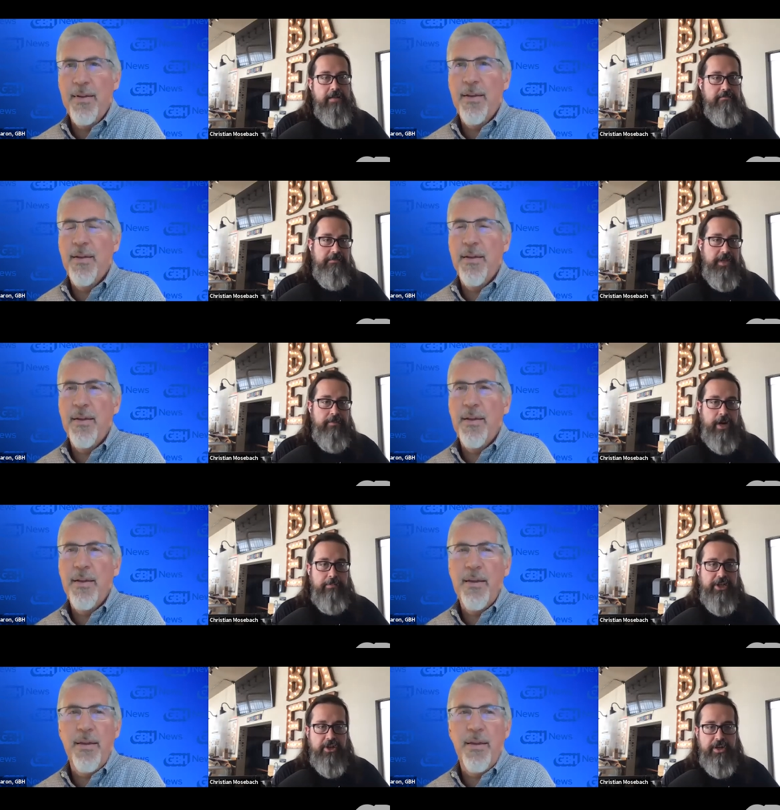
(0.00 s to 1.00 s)

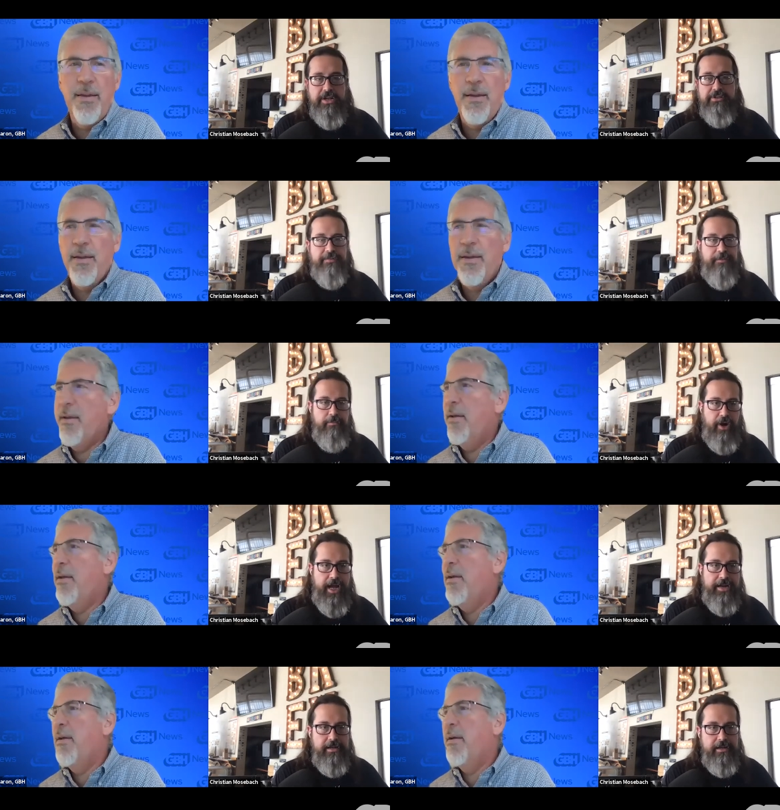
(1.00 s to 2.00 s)
Speaker 1: Um, you probably could
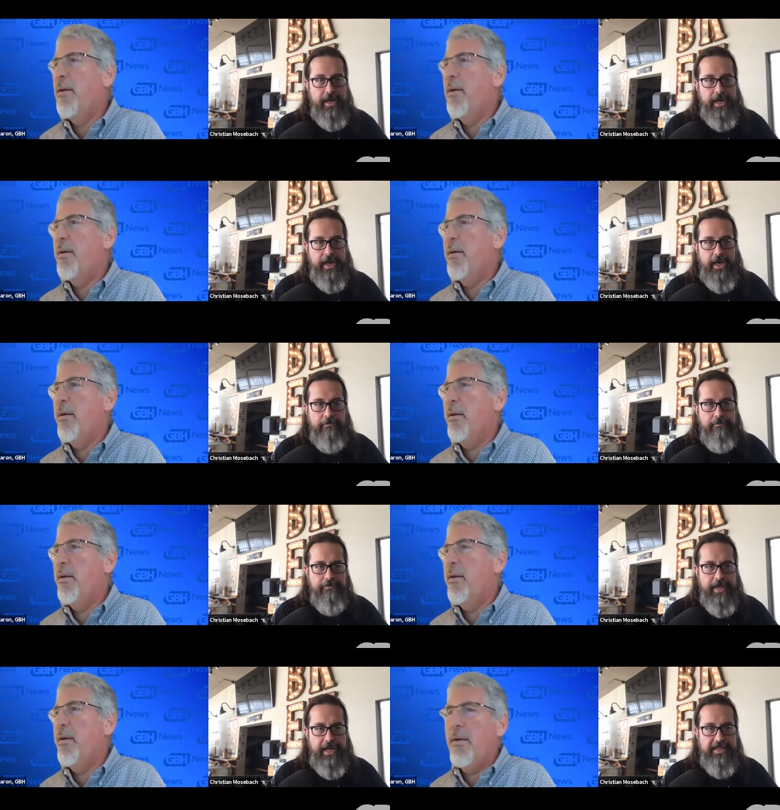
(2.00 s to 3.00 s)
use it for bread.
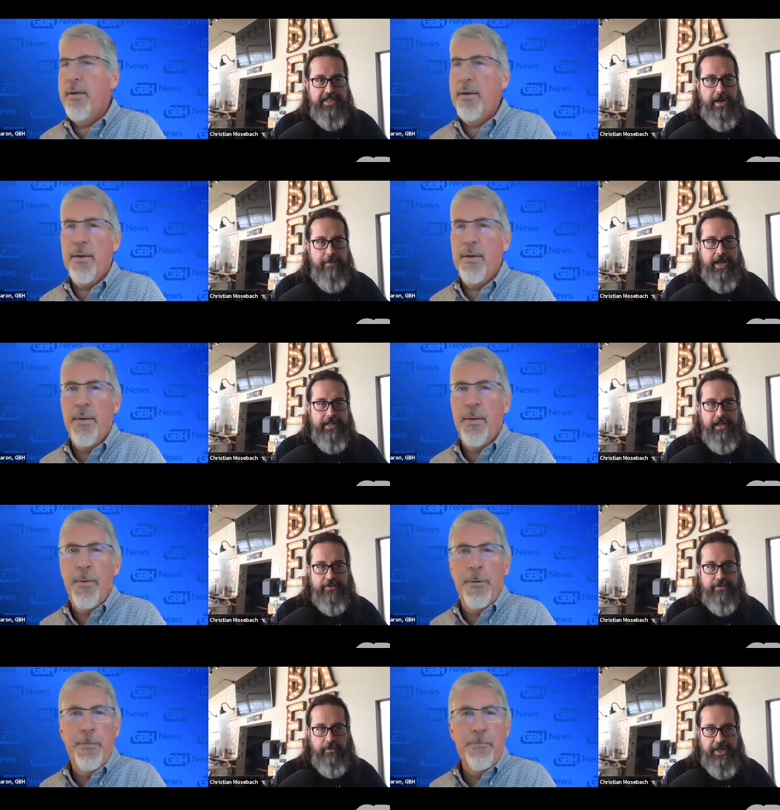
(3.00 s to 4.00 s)
Um,
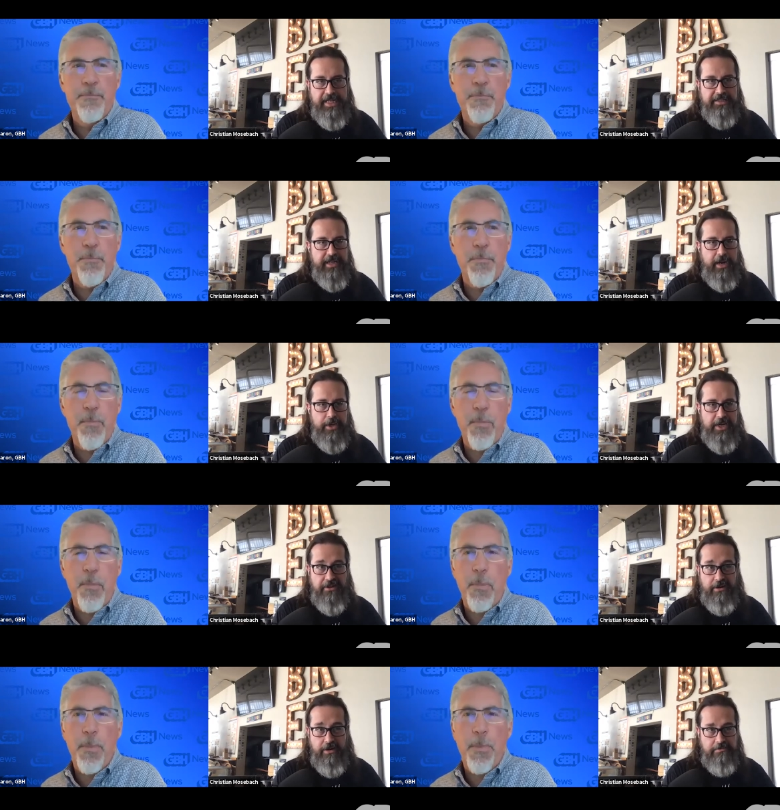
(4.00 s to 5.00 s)
anytime I had leftover
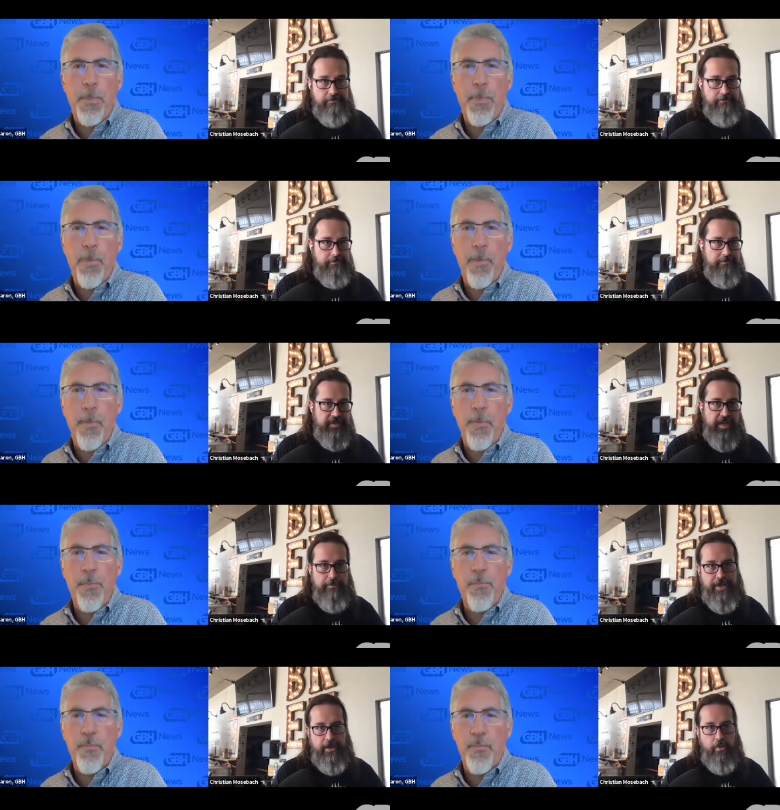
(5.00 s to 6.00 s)
yeast, I would either
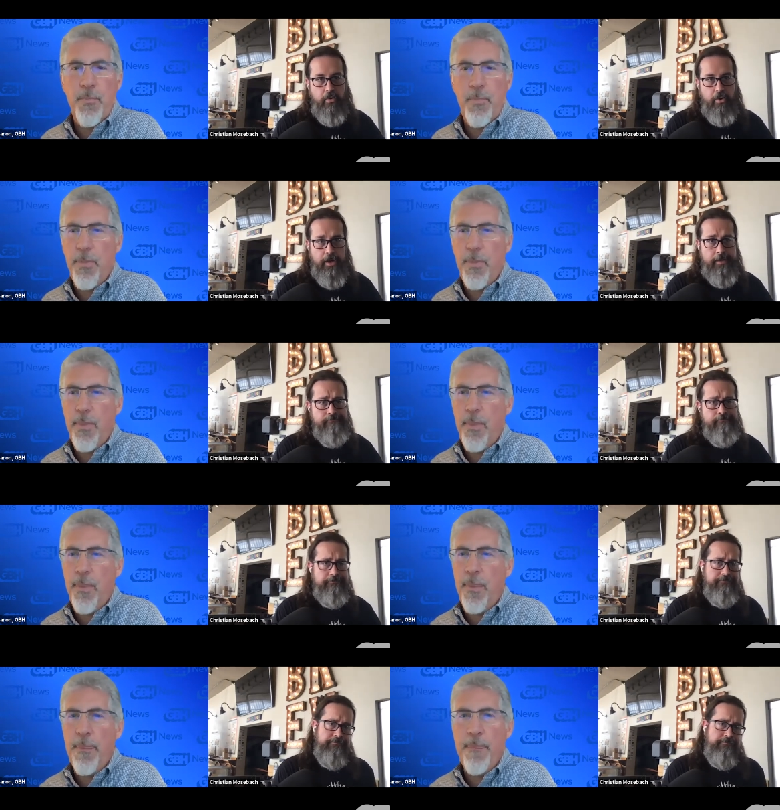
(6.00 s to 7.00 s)
dump it
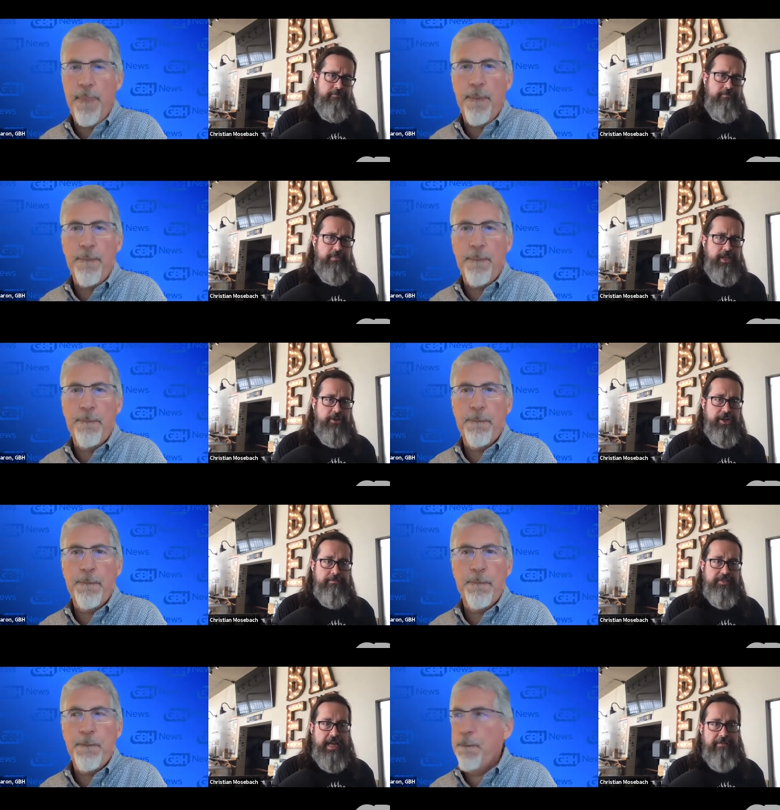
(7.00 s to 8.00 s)
or um,
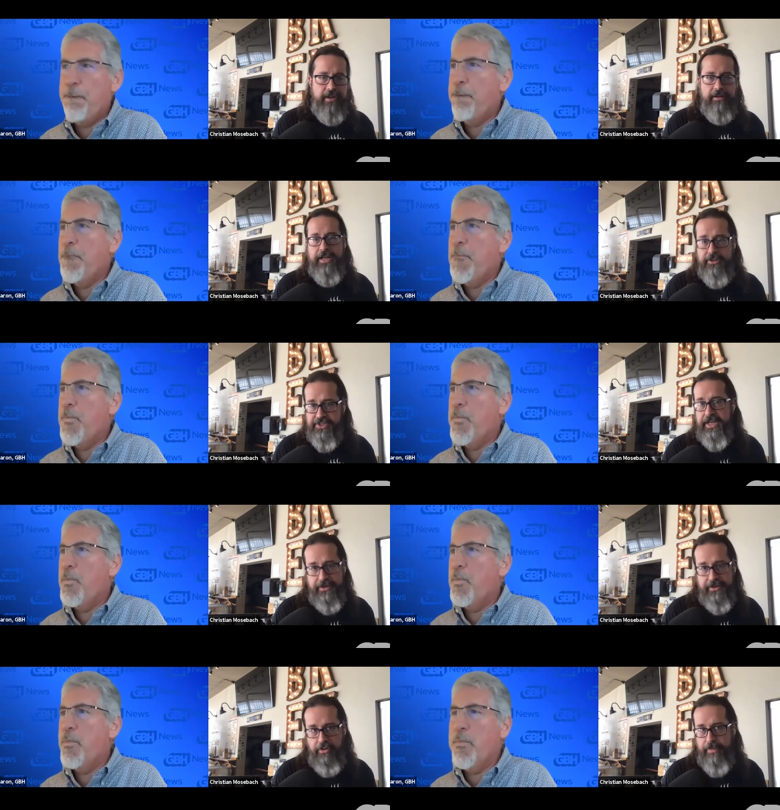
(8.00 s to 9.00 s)
you could save it
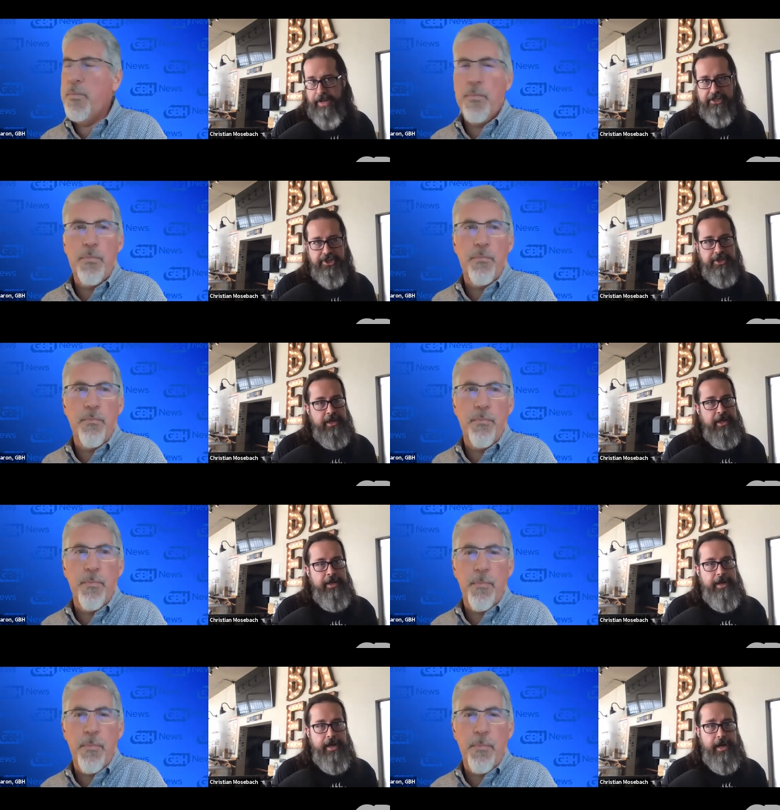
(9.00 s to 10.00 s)
and use it in another
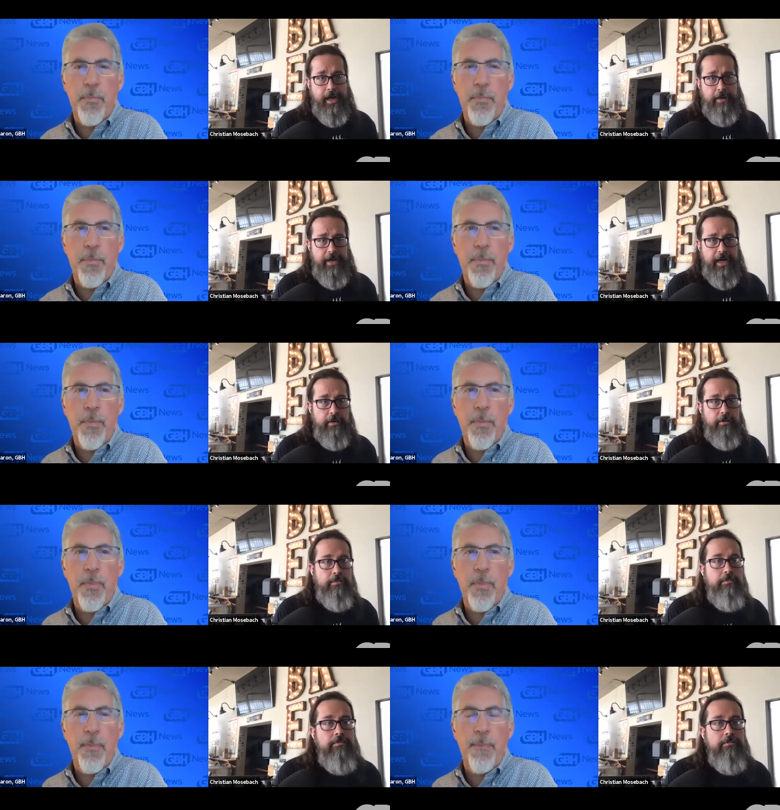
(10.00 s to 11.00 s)
batch.
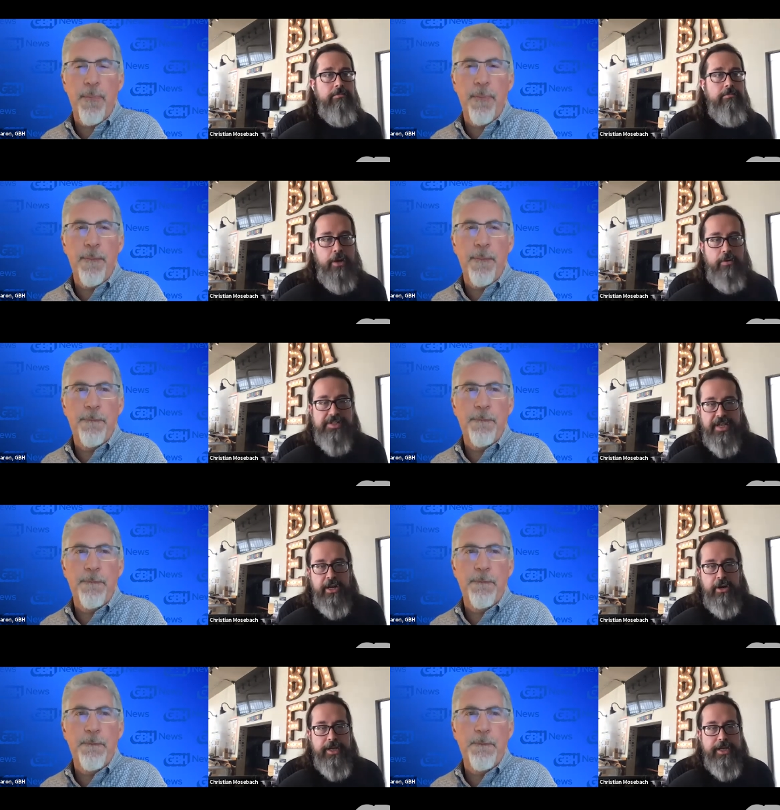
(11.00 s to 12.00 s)
Um, I don't
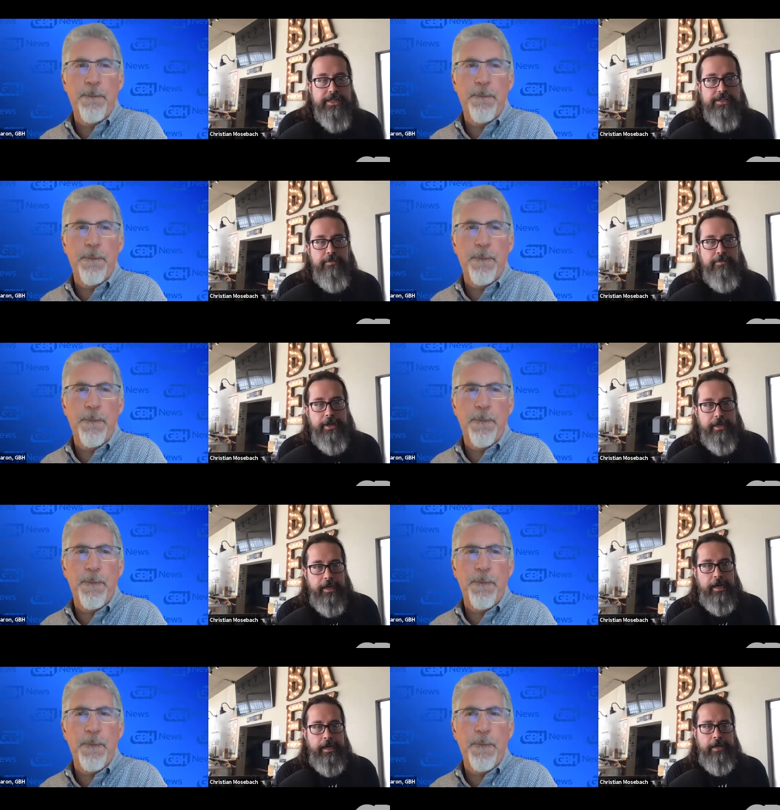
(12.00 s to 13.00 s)
really know what Skeeter pee
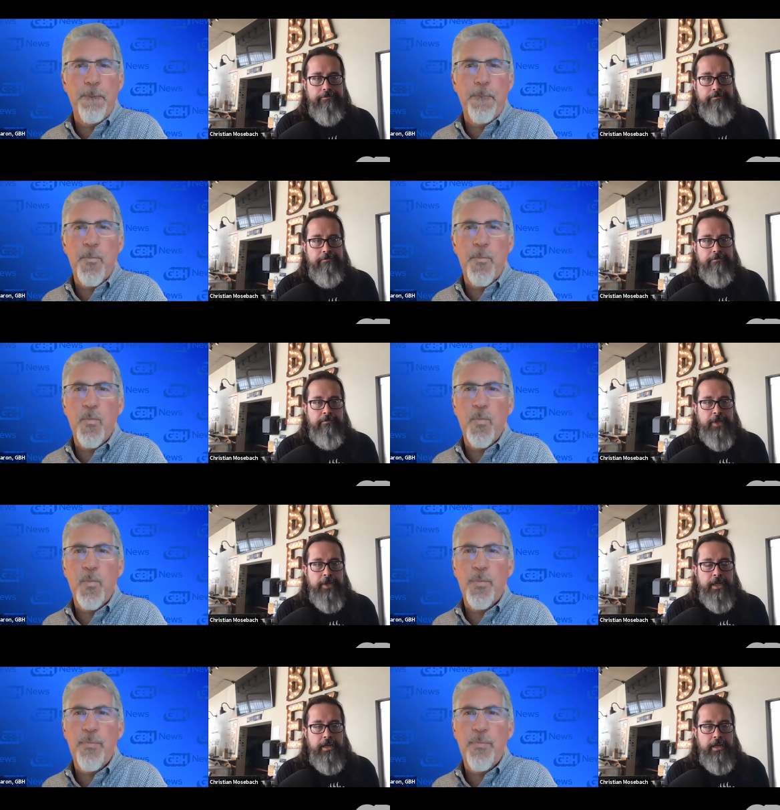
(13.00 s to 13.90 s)
is, but um,